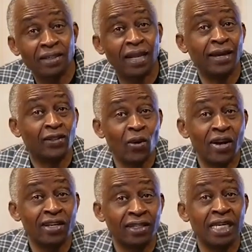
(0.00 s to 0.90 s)

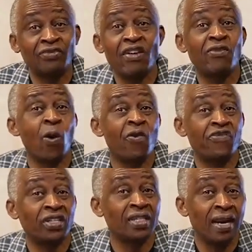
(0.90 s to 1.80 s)
electronic things, favor will
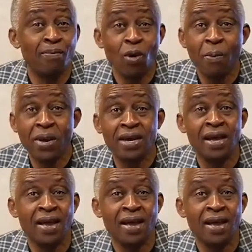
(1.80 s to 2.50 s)
fix in a moment.